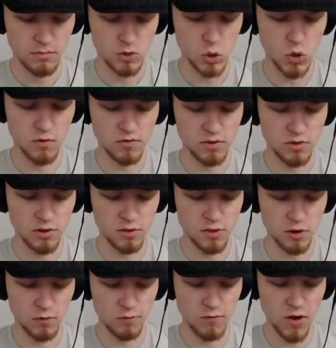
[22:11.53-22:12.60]
You have endured
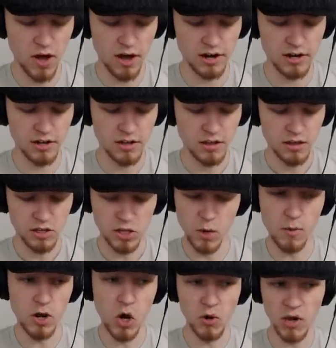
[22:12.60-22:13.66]
so far. You
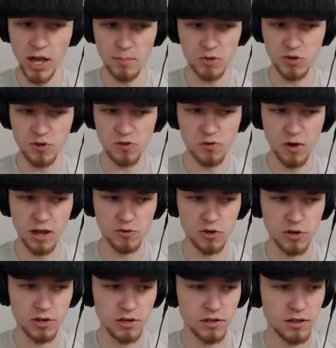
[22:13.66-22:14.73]
were no amateur,
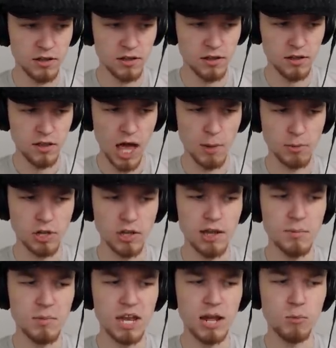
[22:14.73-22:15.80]
stranger. I will
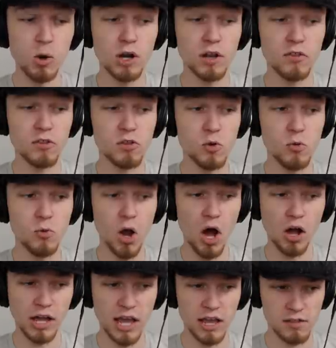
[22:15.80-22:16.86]
eliminate one of the two
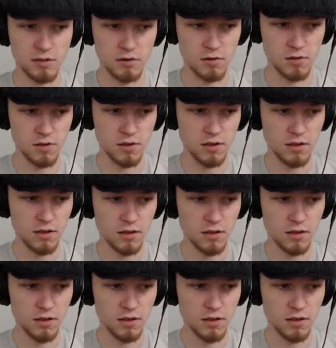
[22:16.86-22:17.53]
wrong answers.